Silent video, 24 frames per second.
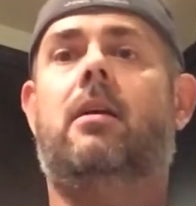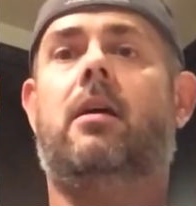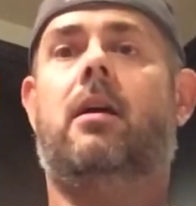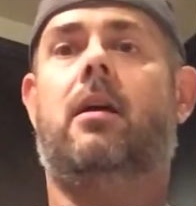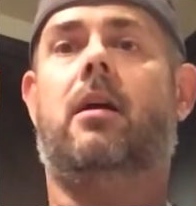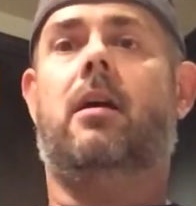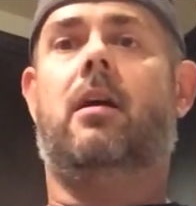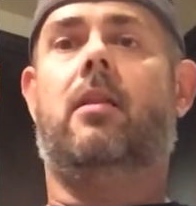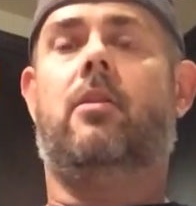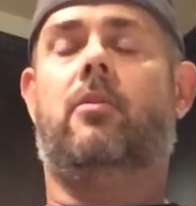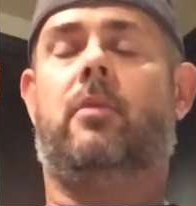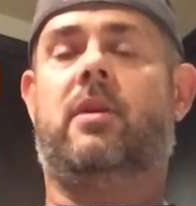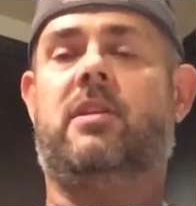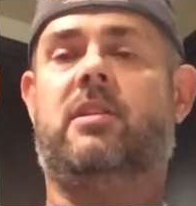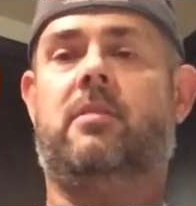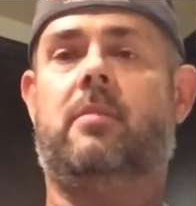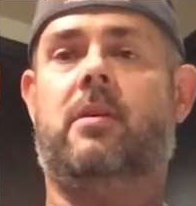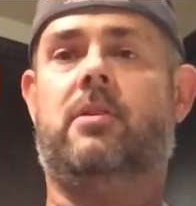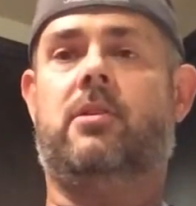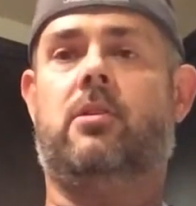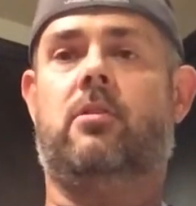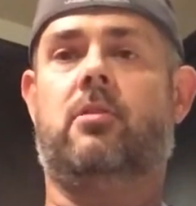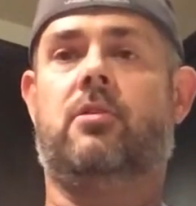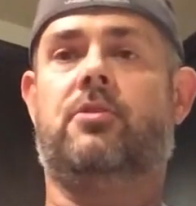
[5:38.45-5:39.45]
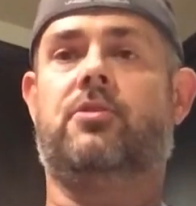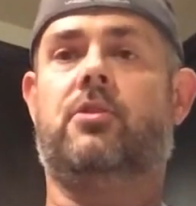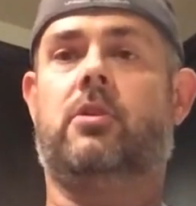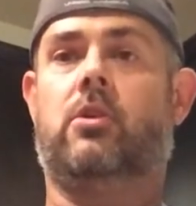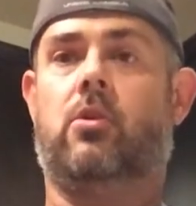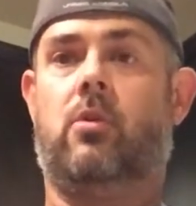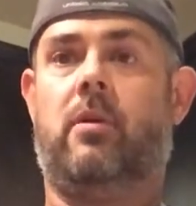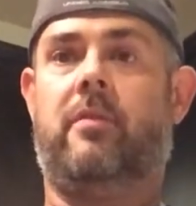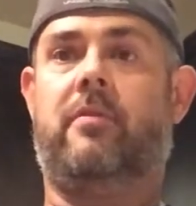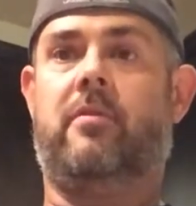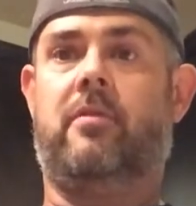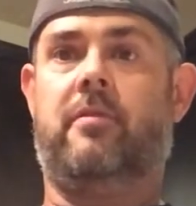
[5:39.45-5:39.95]
The rest of my turtles are
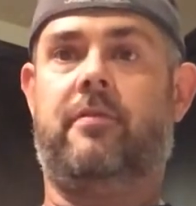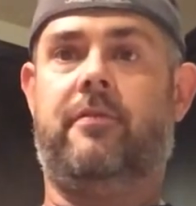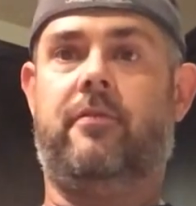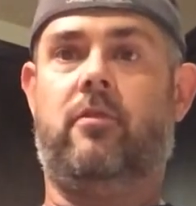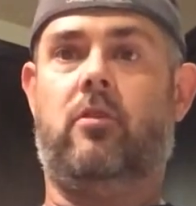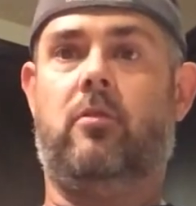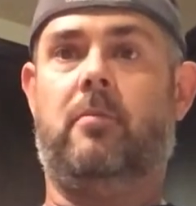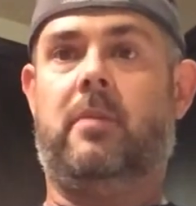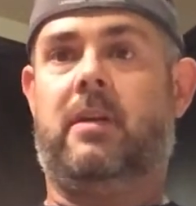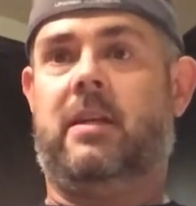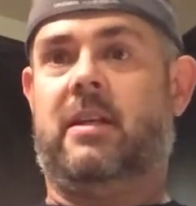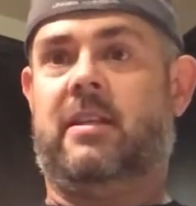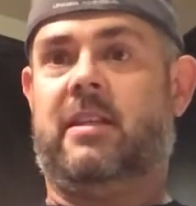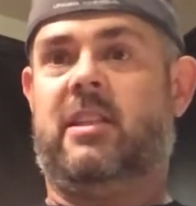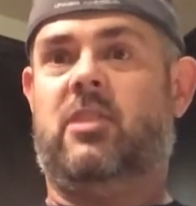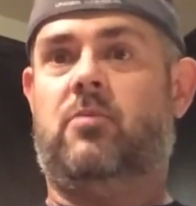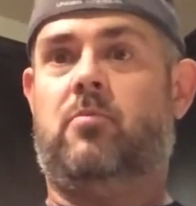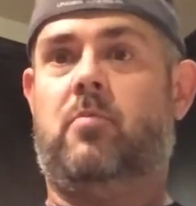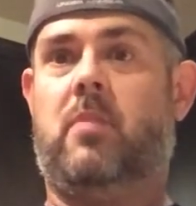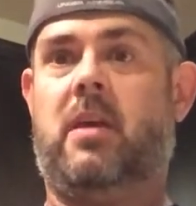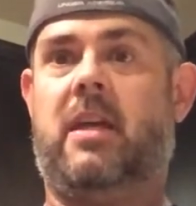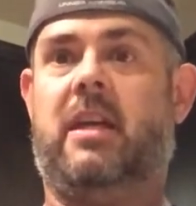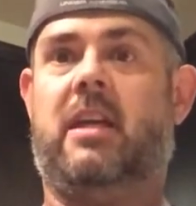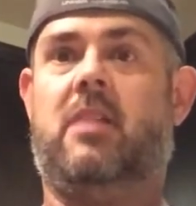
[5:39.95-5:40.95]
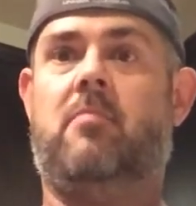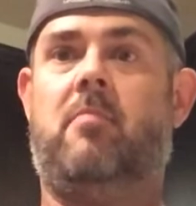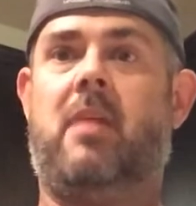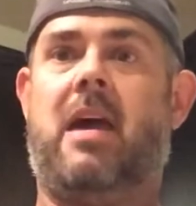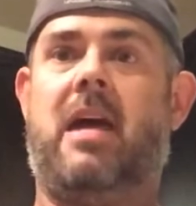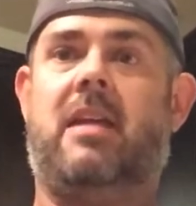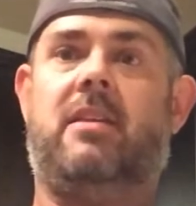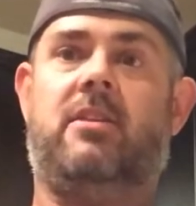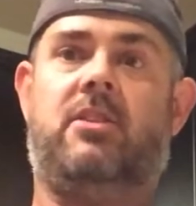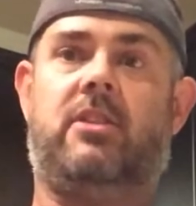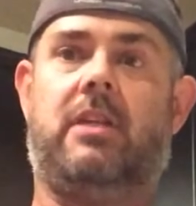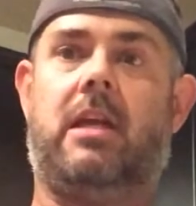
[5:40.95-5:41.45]
going for the full because it's big and
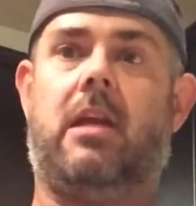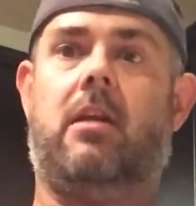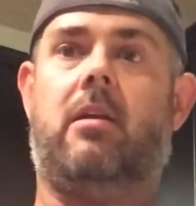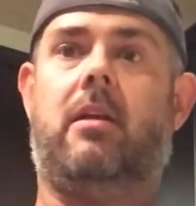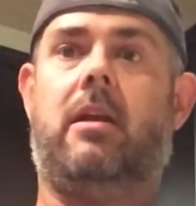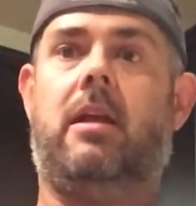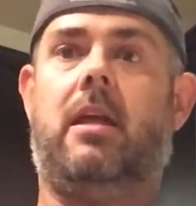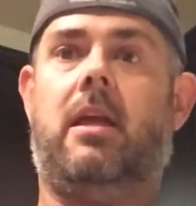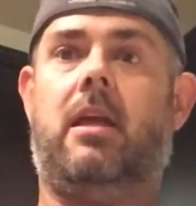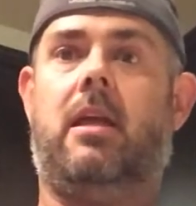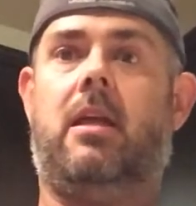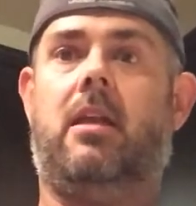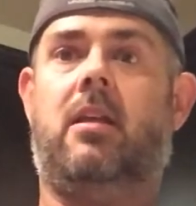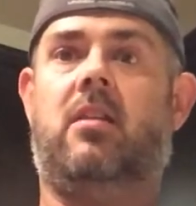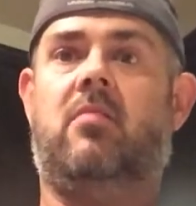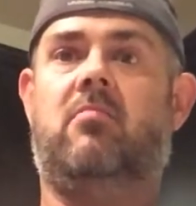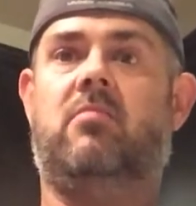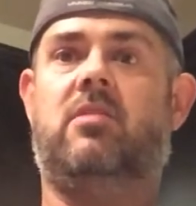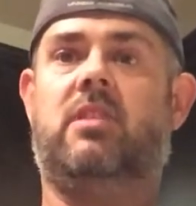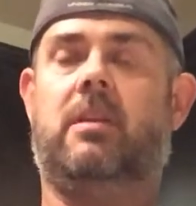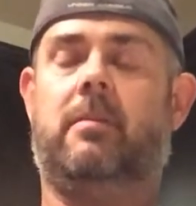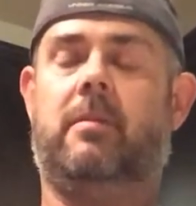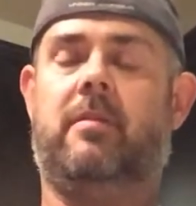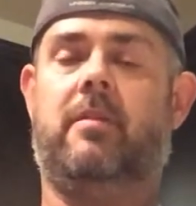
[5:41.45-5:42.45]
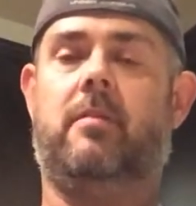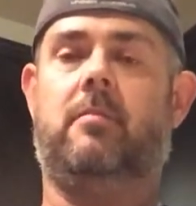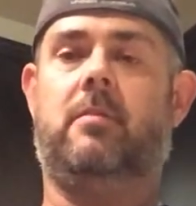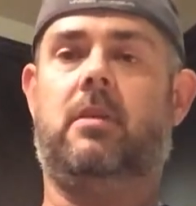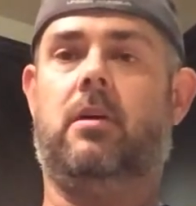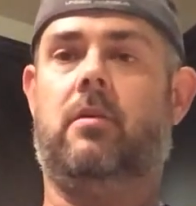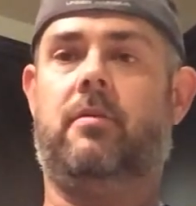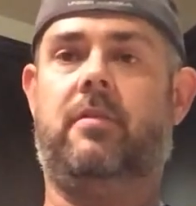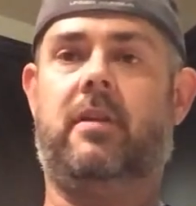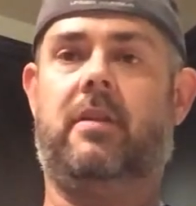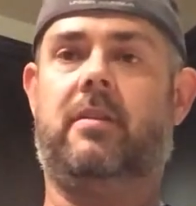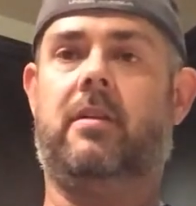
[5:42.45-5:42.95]
bad and scary, and some of them
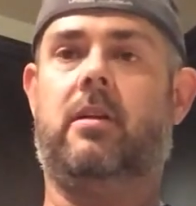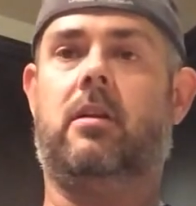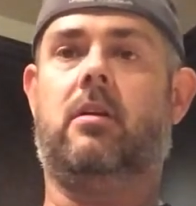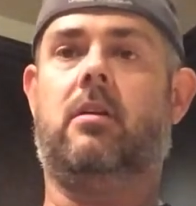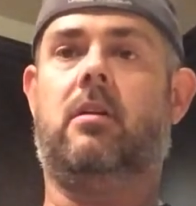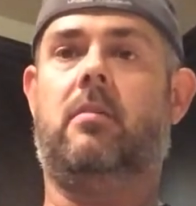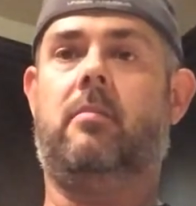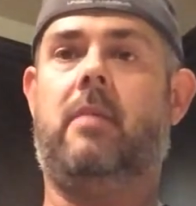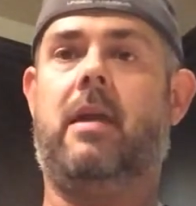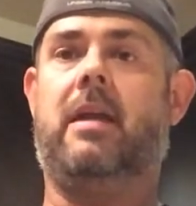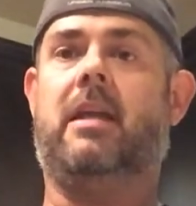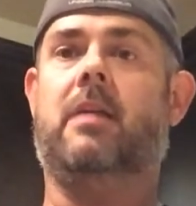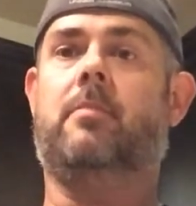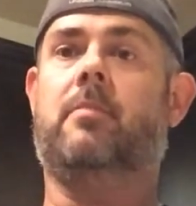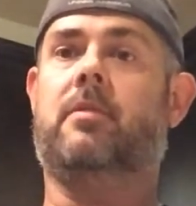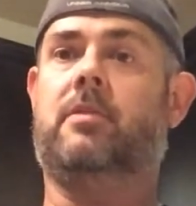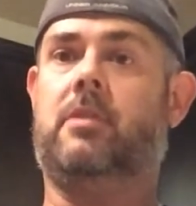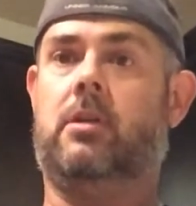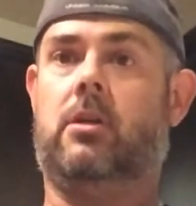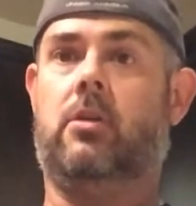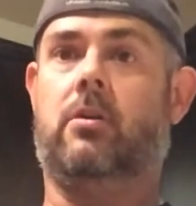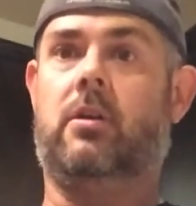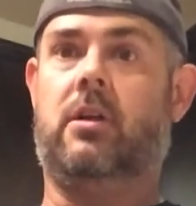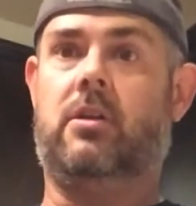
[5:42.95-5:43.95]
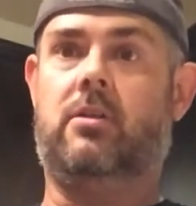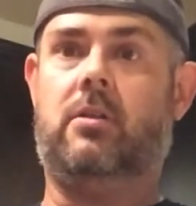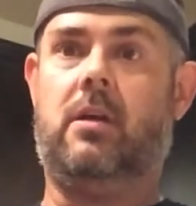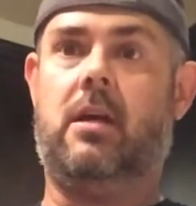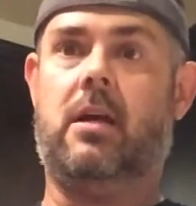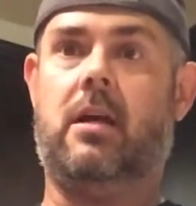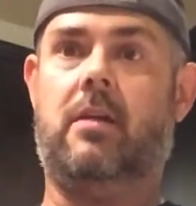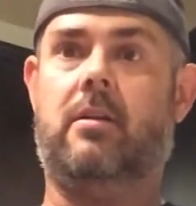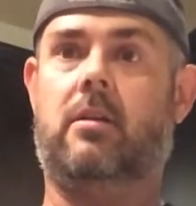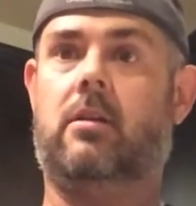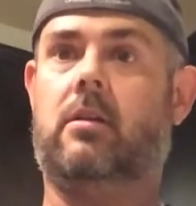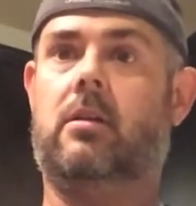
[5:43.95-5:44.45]
don't think they're going to make it, but they're going to
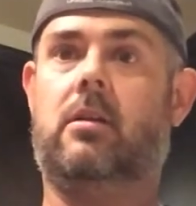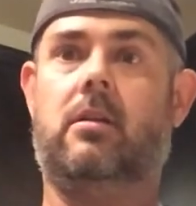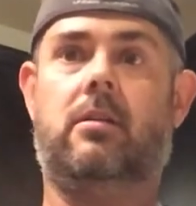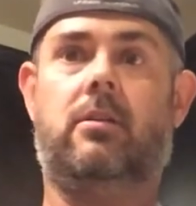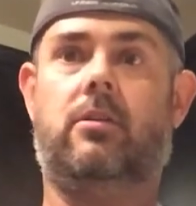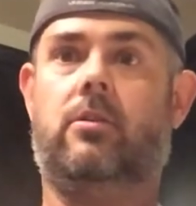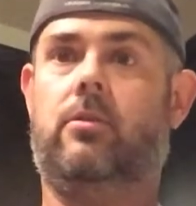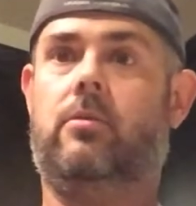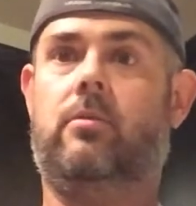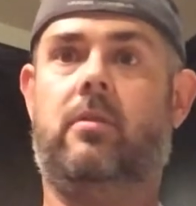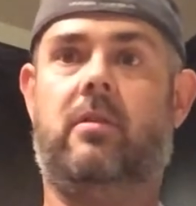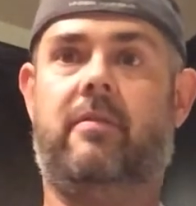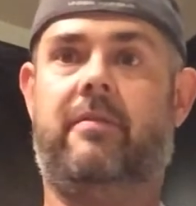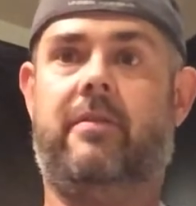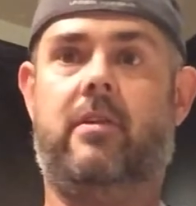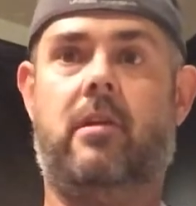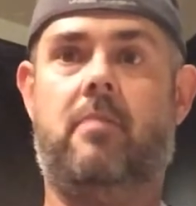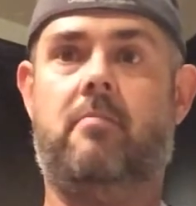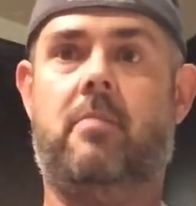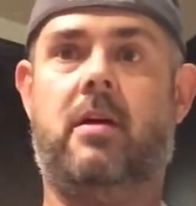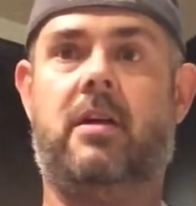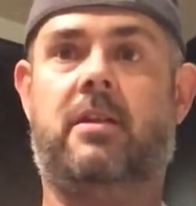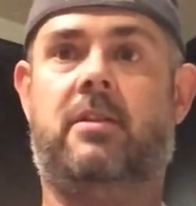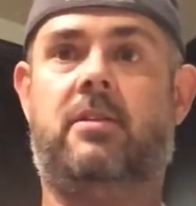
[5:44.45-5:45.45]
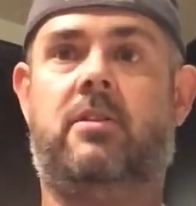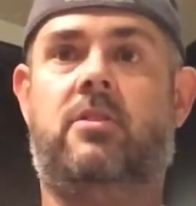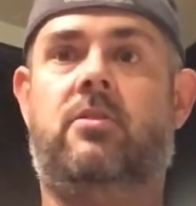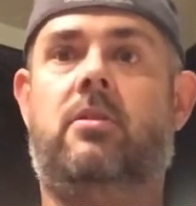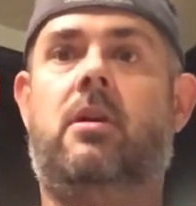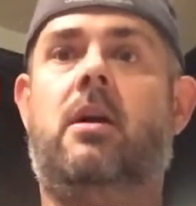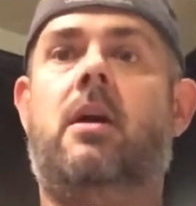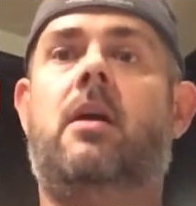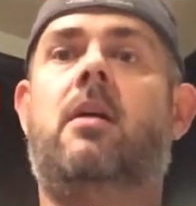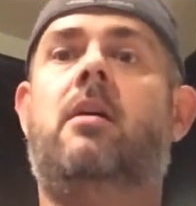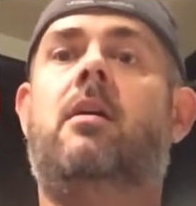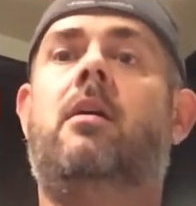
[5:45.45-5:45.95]
try. They're going to do their very best to
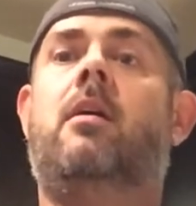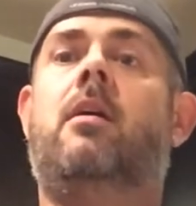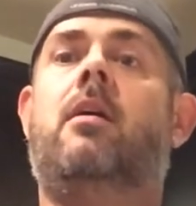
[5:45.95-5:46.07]
try.